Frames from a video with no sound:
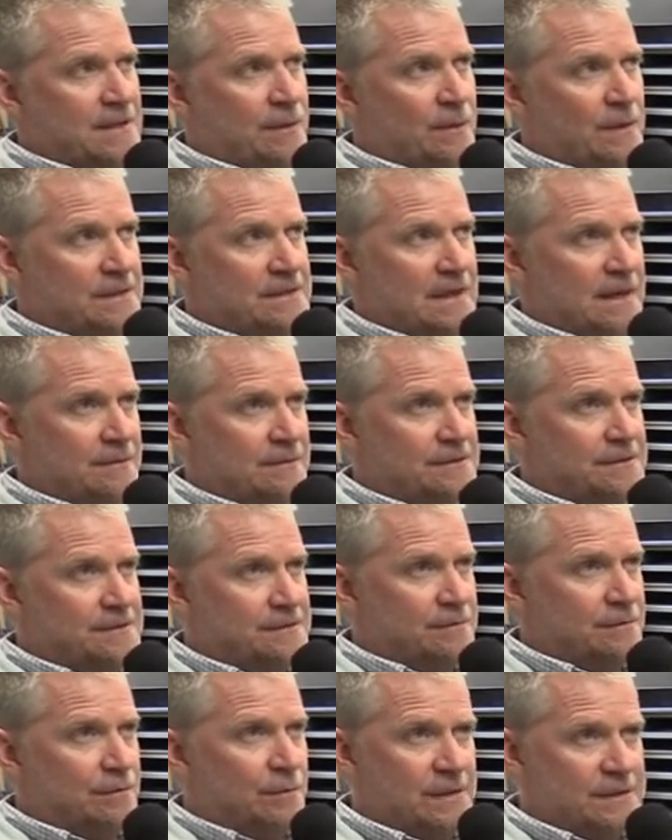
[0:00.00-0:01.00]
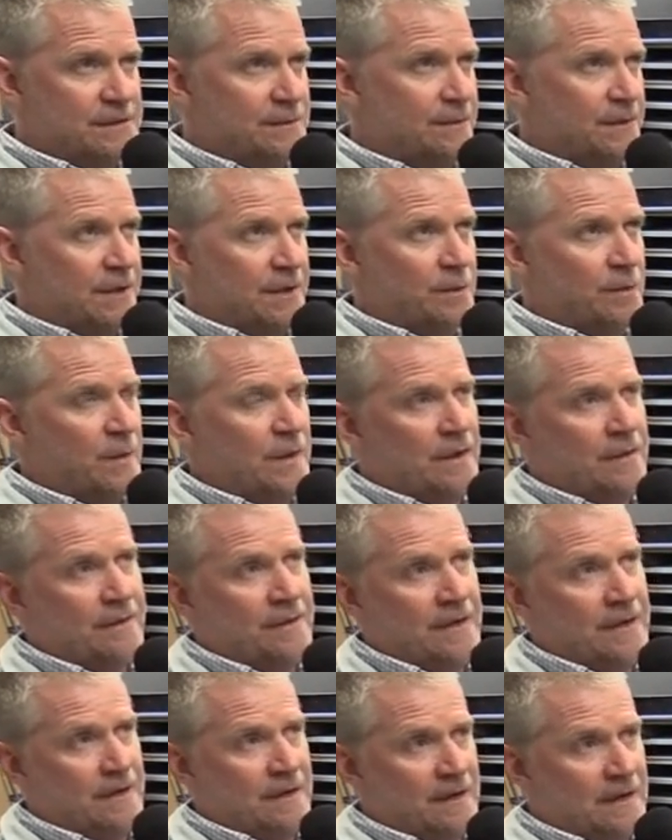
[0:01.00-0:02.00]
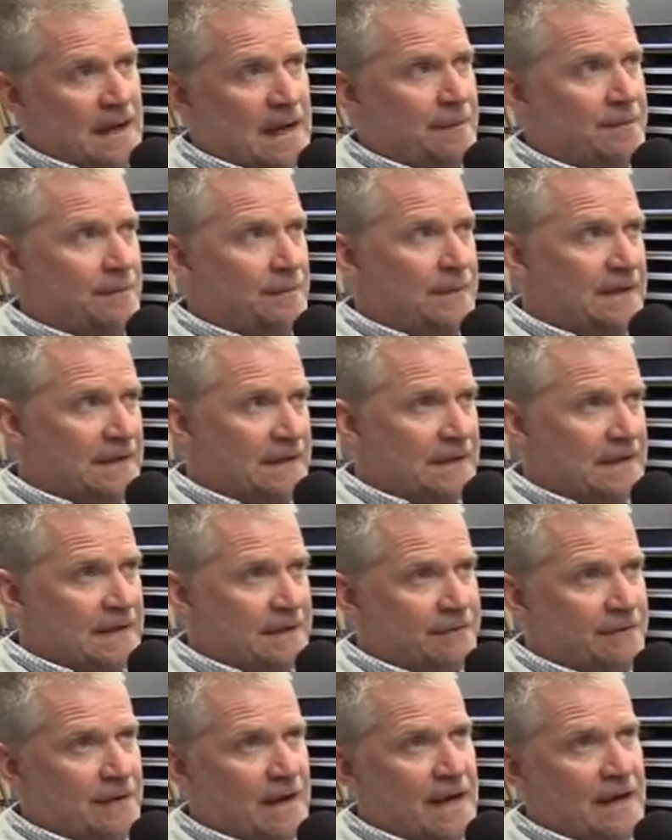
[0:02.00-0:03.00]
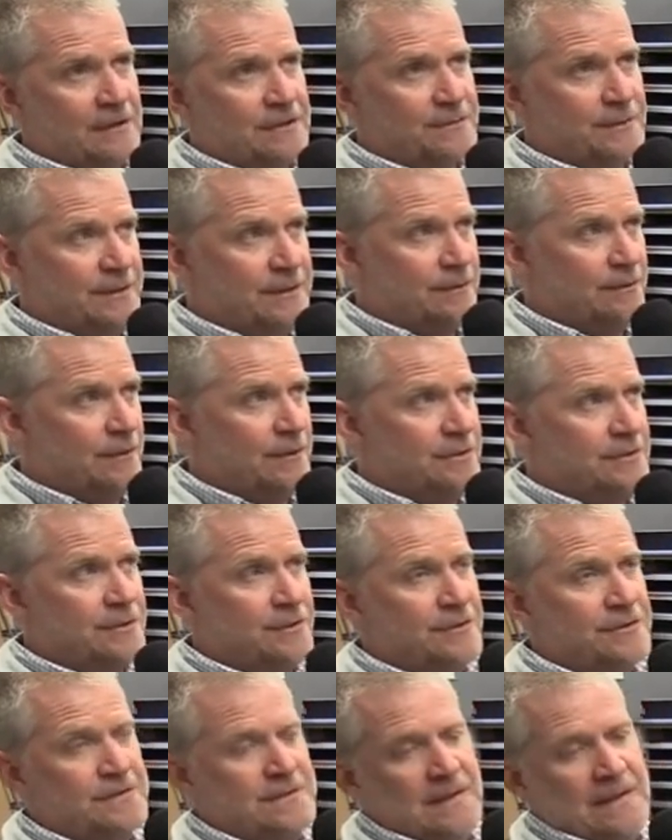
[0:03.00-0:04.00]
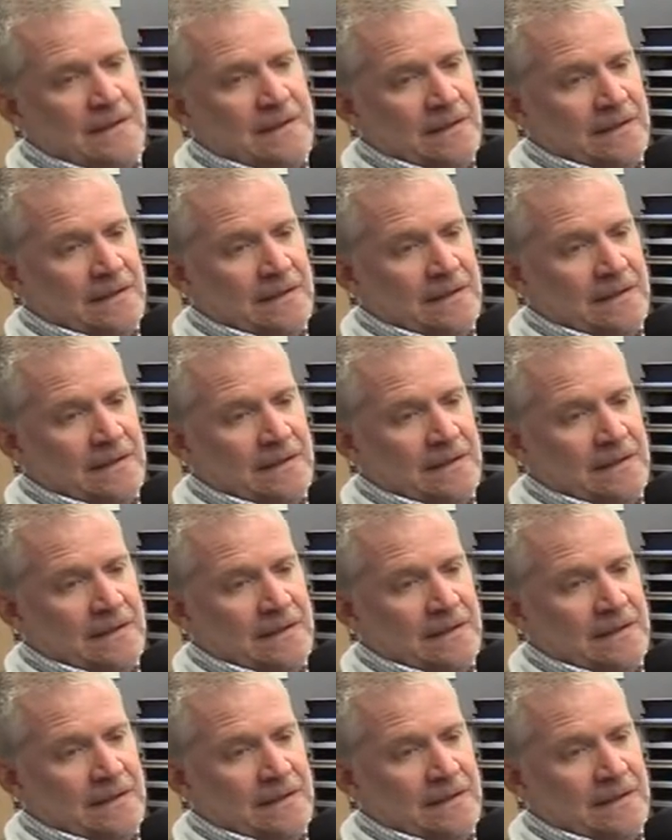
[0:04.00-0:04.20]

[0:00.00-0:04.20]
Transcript: I wasn't running well there. I immediately left Roush, went to Richards.